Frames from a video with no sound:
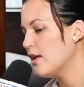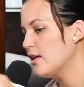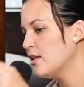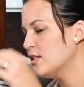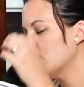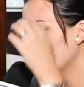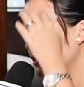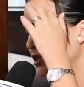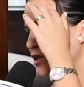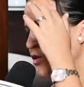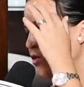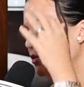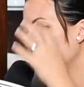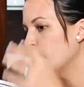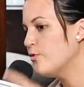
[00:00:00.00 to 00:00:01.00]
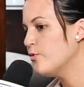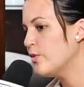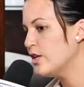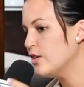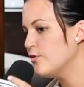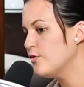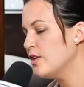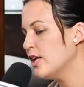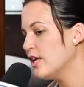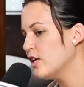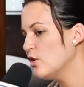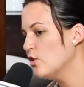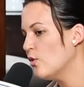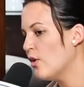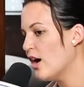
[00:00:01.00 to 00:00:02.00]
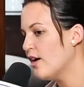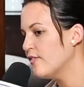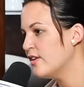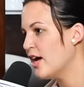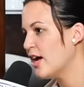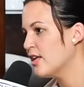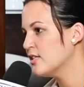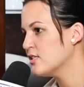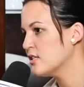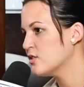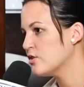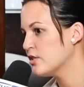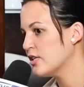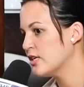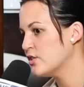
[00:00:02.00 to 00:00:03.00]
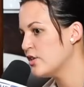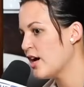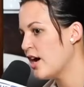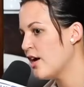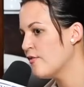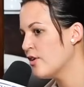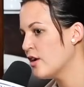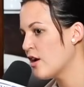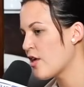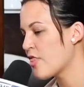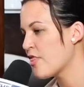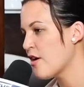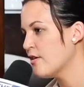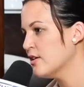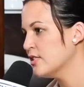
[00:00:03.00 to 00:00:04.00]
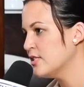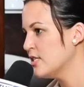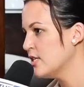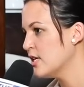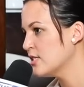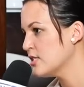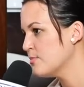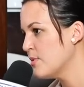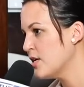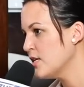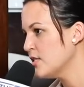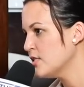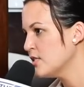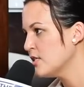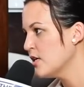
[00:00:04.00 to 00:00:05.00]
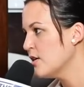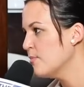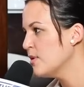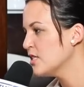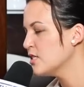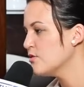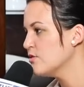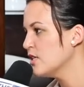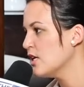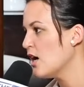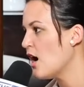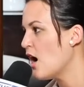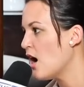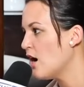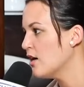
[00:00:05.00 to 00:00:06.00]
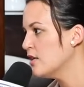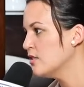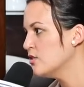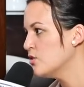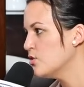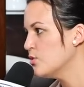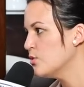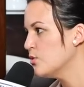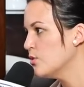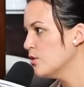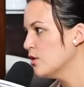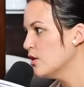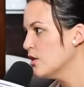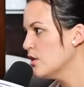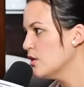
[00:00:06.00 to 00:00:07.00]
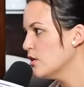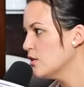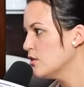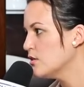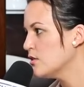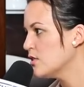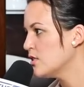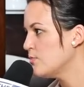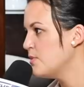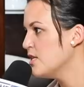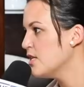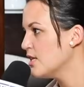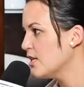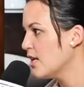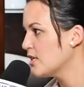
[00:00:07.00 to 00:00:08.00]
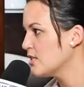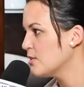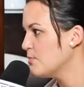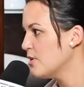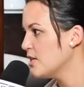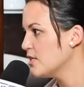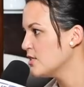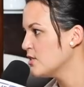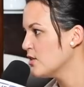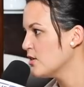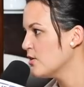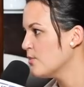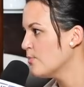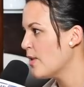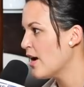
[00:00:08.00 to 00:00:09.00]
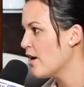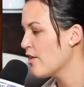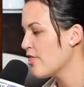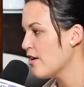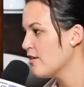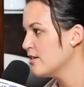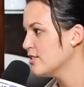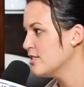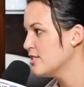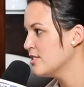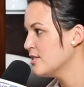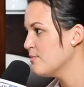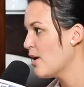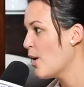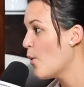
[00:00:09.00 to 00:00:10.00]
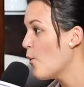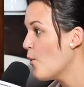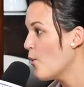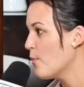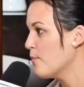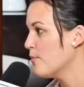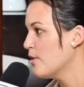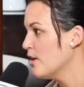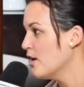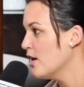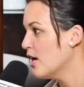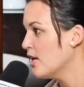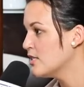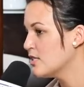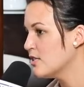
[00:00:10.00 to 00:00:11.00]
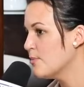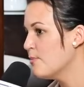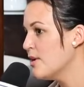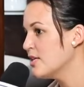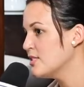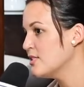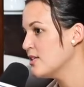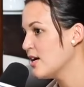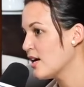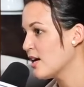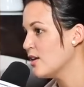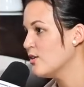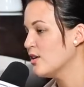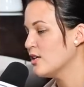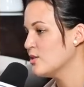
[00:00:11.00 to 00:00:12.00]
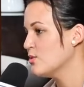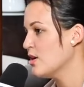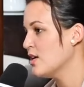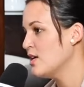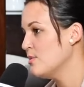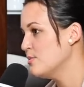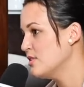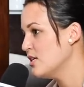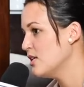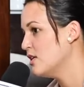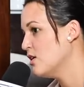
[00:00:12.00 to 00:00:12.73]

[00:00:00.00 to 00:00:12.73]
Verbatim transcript: You see, when you don't, when you feel like you don't have the answers or that you have an authority in a space, yeah. makes it really hard to to speak in that space. So mm. my authority is in my home. Yeah. And so the best thing I can do, and that's why I keep saying,